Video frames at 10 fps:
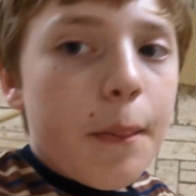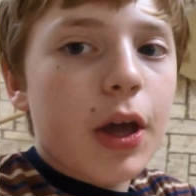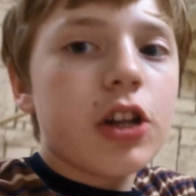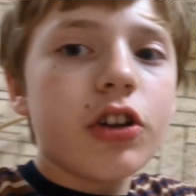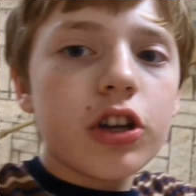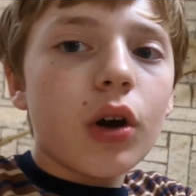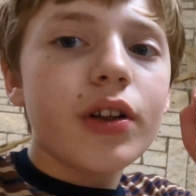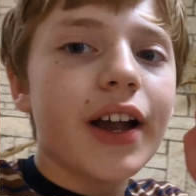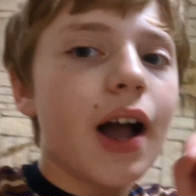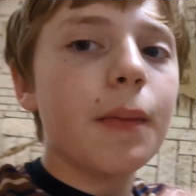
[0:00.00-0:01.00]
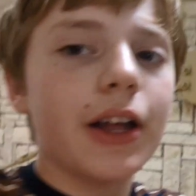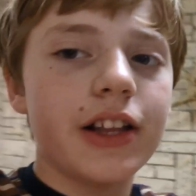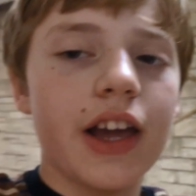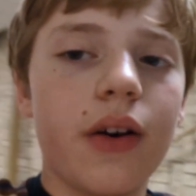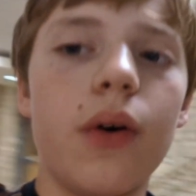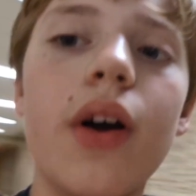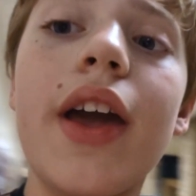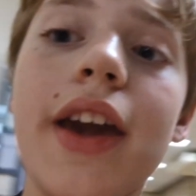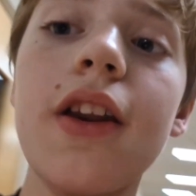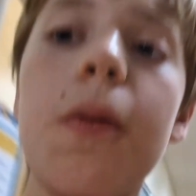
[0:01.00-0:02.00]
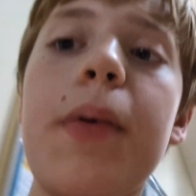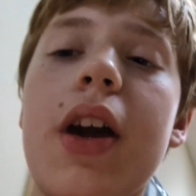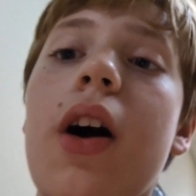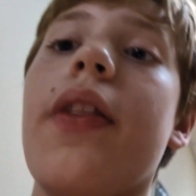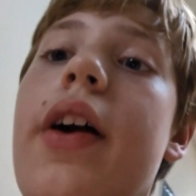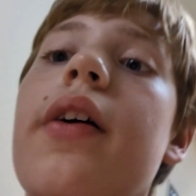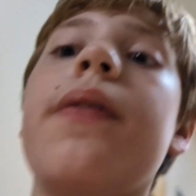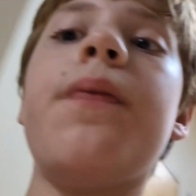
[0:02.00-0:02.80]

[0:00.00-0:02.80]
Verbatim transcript: make sure you go check out my channel. It'll be on there.